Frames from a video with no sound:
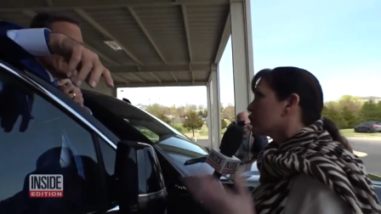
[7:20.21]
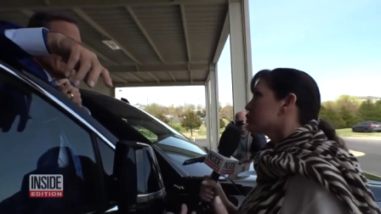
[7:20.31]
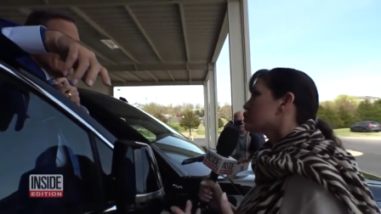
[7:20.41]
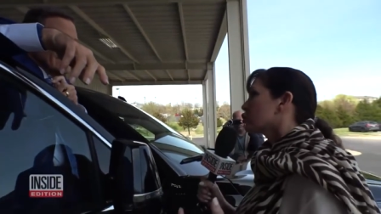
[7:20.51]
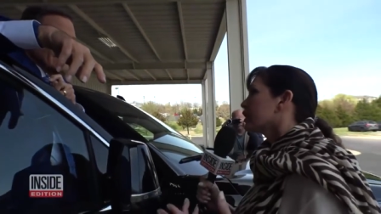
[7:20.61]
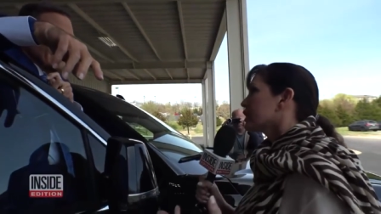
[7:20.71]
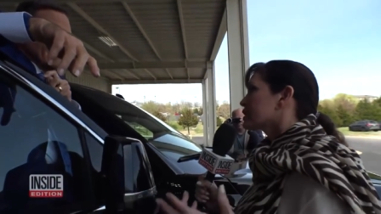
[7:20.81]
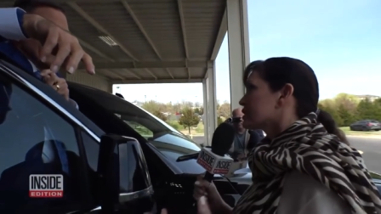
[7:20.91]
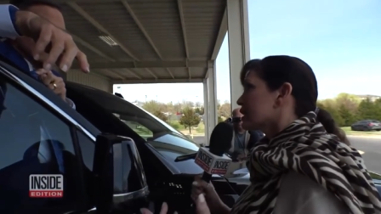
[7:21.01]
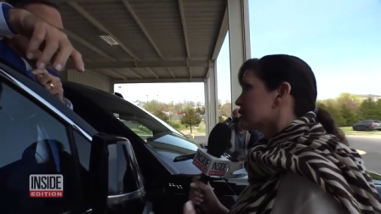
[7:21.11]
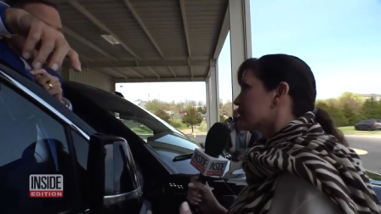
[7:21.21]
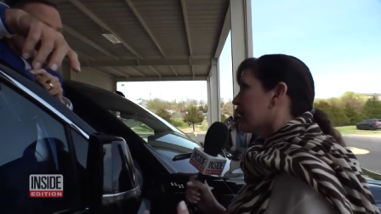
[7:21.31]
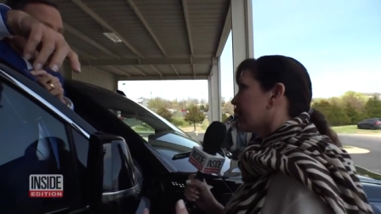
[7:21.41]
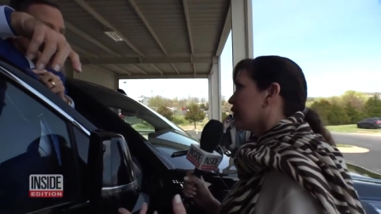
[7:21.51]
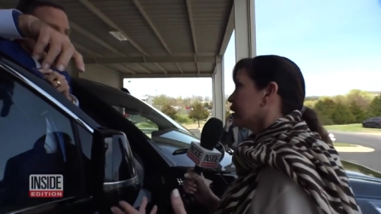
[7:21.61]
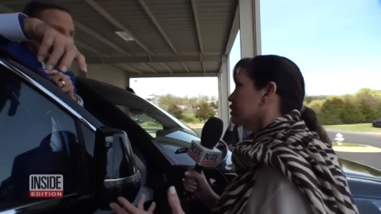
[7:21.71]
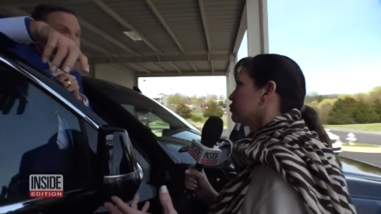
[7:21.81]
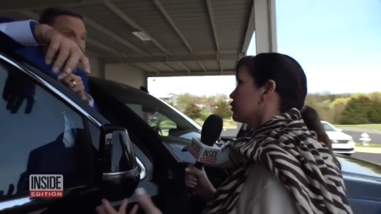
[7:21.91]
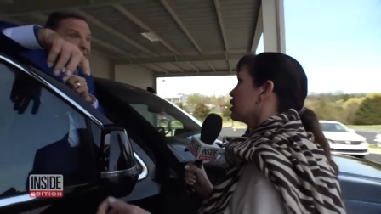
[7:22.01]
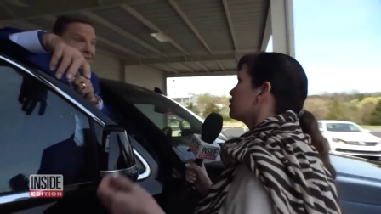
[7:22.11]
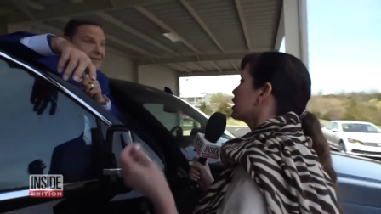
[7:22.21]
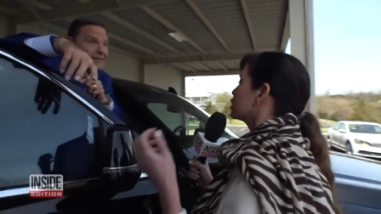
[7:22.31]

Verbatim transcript: Branson, Missouri. We knew he was going to